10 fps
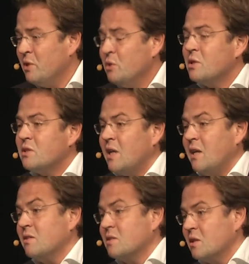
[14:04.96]
we do it
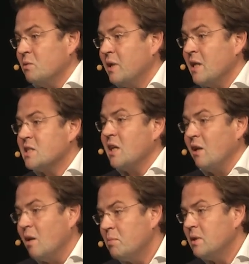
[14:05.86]
together, so we can
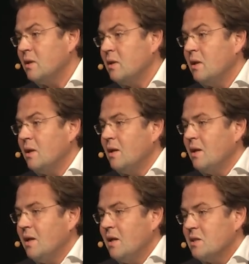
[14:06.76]
scale up.
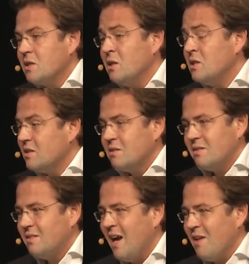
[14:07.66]
So this,
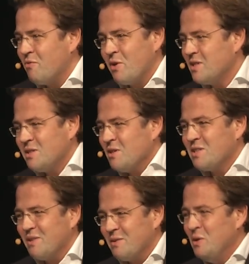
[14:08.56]
for us is
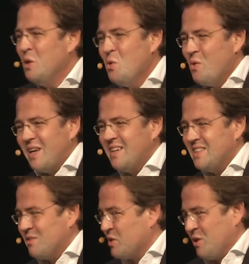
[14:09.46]
also new, and
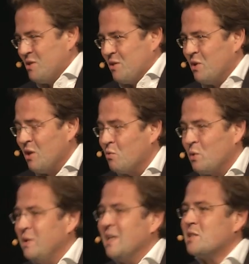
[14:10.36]
this is also not
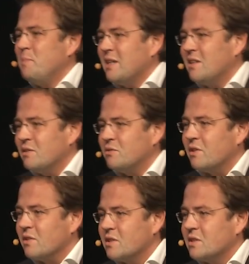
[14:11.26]
what we expected, of
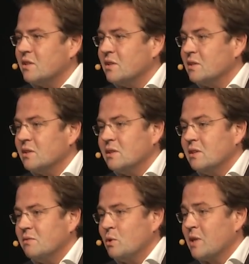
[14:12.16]
course,
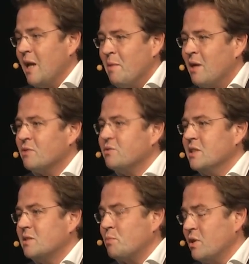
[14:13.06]
what came out of
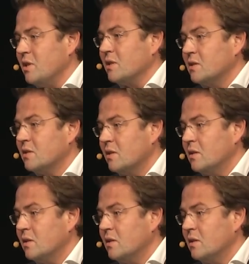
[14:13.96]
this project.